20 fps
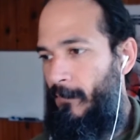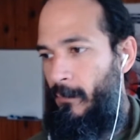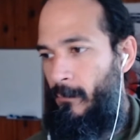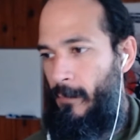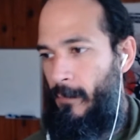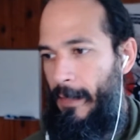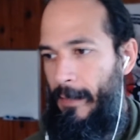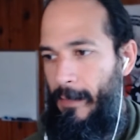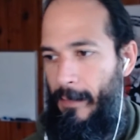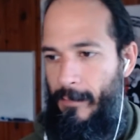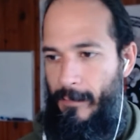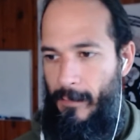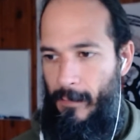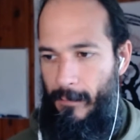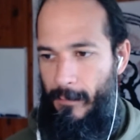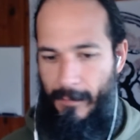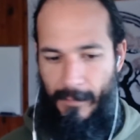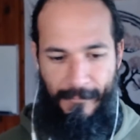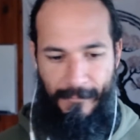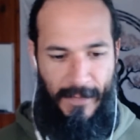Right? It's
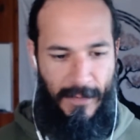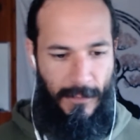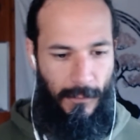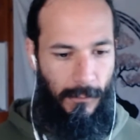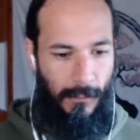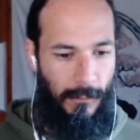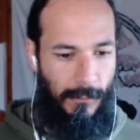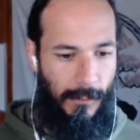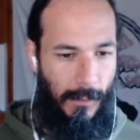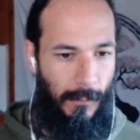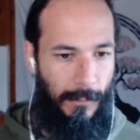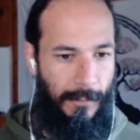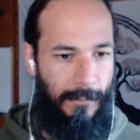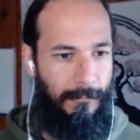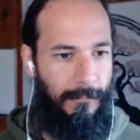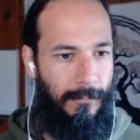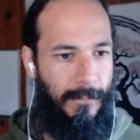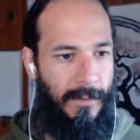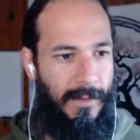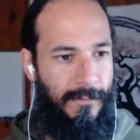a physical growth,
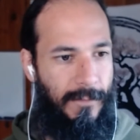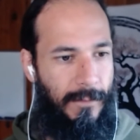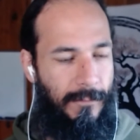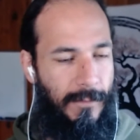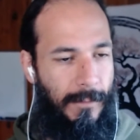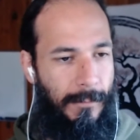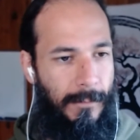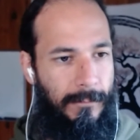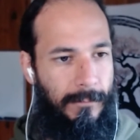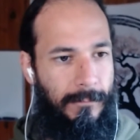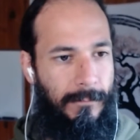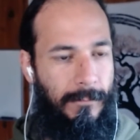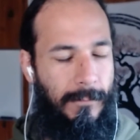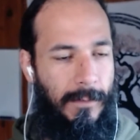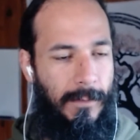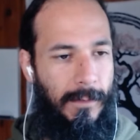different from